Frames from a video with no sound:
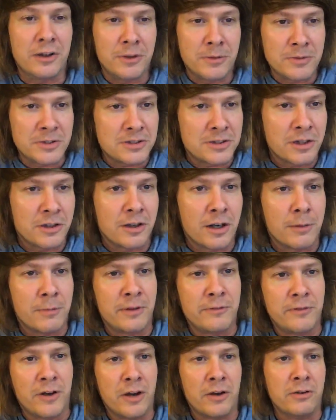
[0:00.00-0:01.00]
I'm just doing it on my
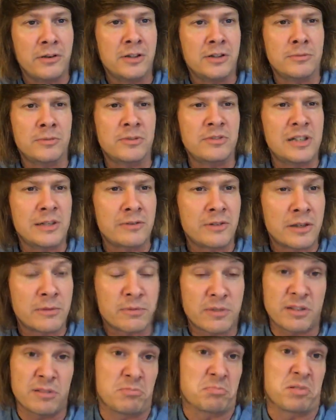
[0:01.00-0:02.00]
phone. I really
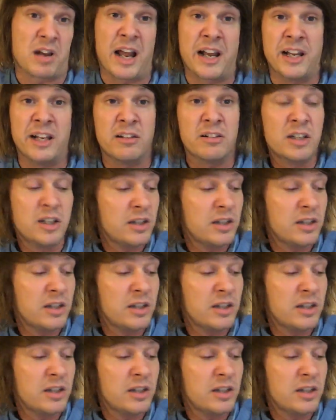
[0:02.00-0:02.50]
didn't plan it.